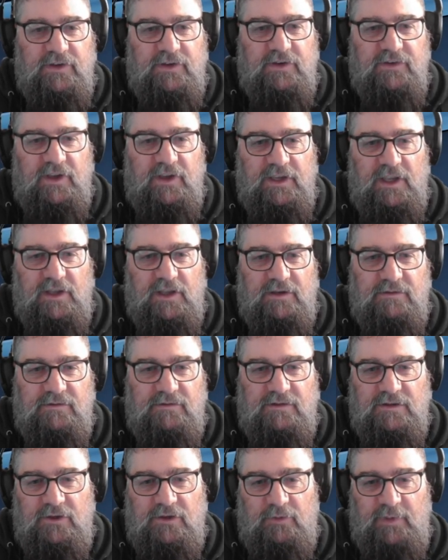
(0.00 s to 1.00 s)
take out
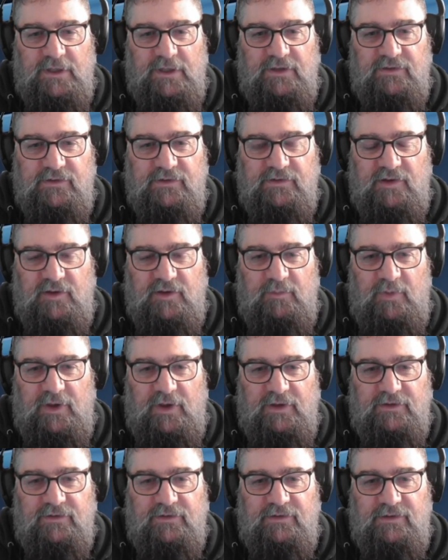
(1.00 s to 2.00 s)
a little bit less than 10
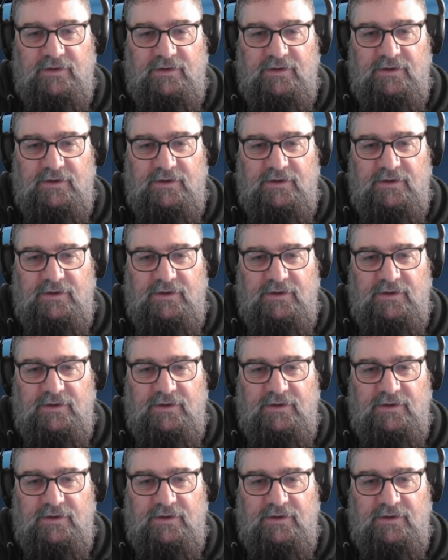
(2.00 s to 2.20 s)
pounds.